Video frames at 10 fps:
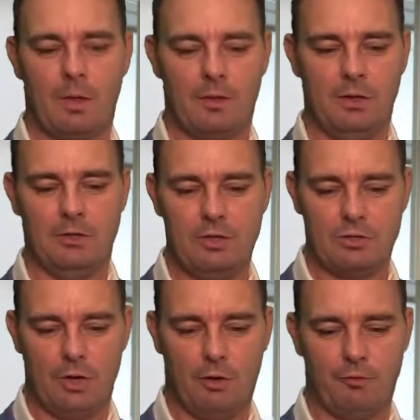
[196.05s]
Think to
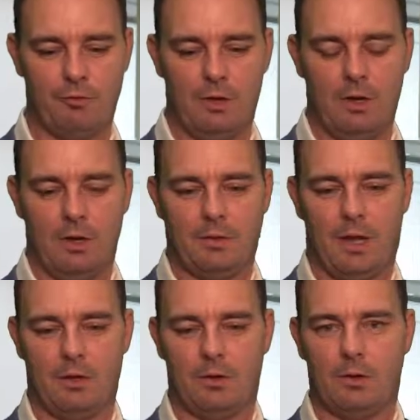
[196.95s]
yourself
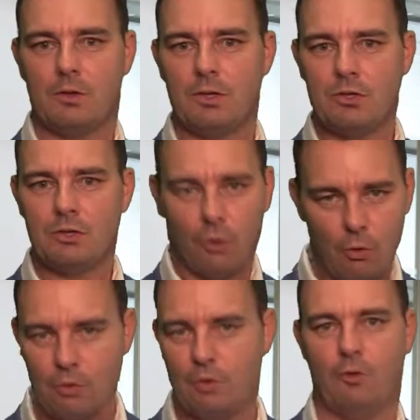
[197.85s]
that this is
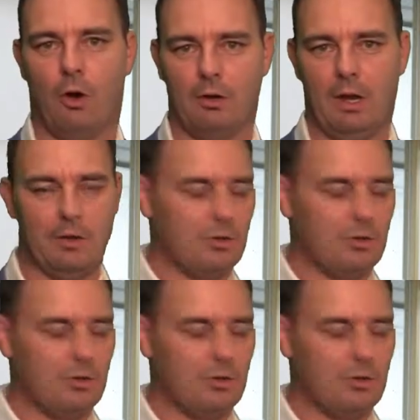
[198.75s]
all you've got now.